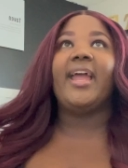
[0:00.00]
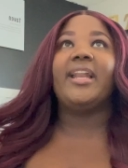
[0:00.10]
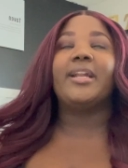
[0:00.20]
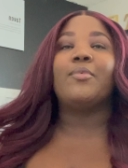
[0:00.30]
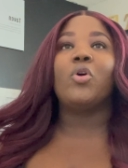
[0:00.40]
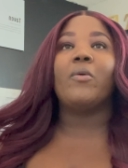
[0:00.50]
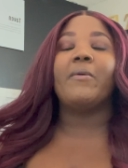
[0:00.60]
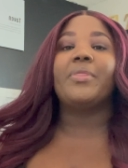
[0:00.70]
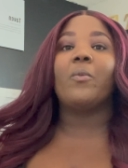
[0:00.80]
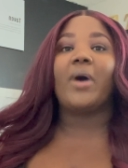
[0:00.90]
ended up going
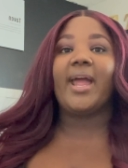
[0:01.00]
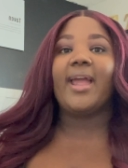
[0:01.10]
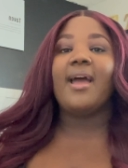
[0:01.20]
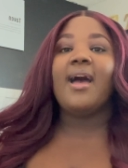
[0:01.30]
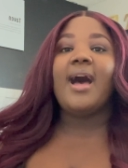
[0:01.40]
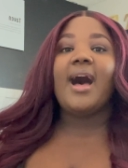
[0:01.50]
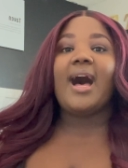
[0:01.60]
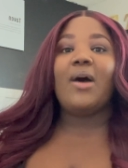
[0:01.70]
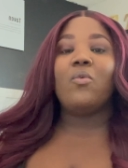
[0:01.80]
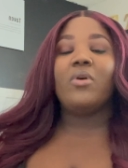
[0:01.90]
with white.
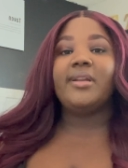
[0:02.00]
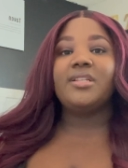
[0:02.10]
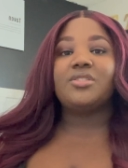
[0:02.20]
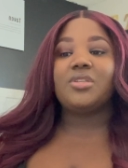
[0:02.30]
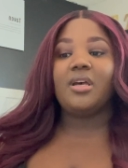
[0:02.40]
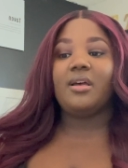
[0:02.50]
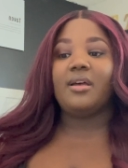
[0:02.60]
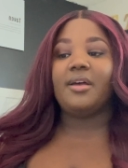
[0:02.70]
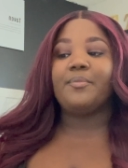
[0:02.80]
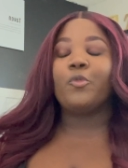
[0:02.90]
I wanted,
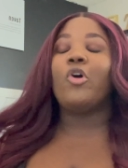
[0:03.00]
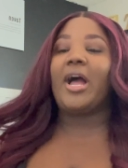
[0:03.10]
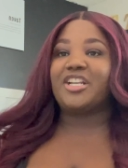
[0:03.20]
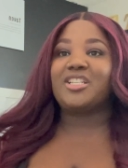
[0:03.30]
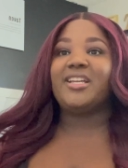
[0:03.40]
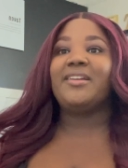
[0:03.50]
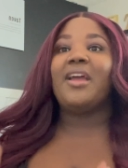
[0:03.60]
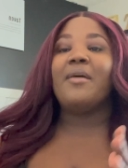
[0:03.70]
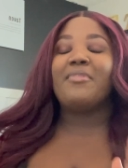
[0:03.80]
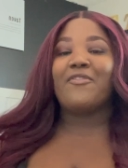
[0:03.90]
um, well, actually,
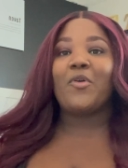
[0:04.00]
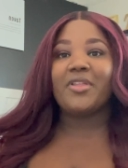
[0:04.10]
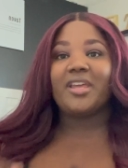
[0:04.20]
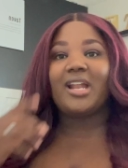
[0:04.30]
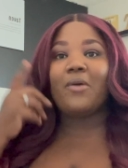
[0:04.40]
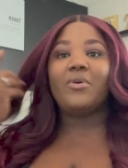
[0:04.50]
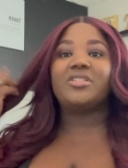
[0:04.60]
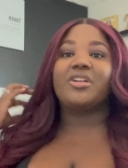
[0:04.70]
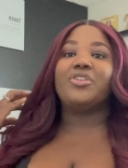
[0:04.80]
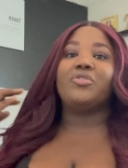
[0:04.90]
before then, I was
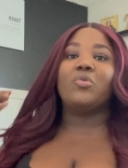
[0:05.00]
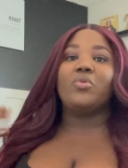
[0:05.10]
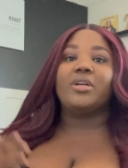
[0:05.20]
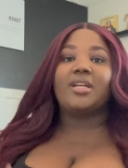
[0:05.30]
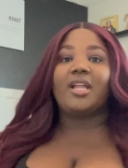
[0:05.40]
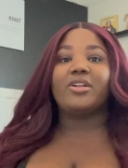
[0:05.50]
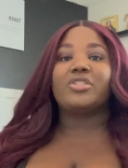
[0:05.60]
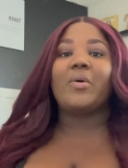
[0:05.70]
going to do a wood color. So